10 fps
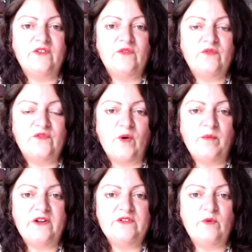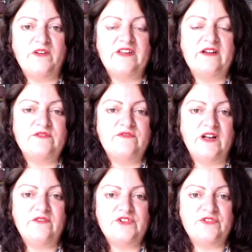from those
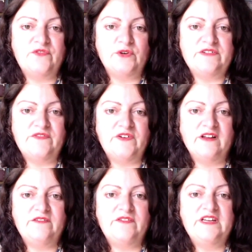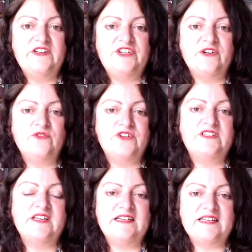1,545
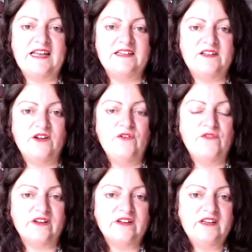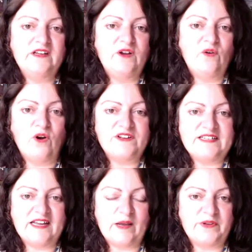children's data handed over, what had
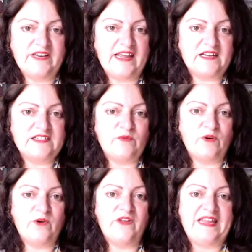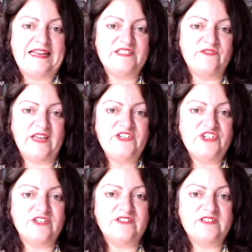happened next, what were the
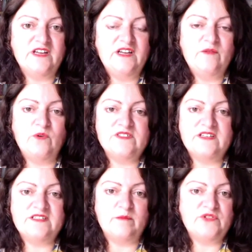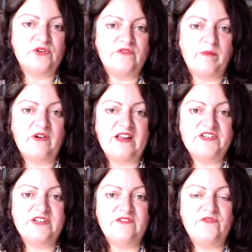interventions? Was there some sort of
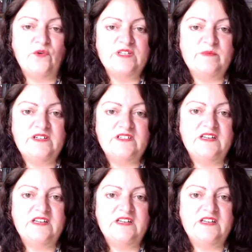immigration enforcement,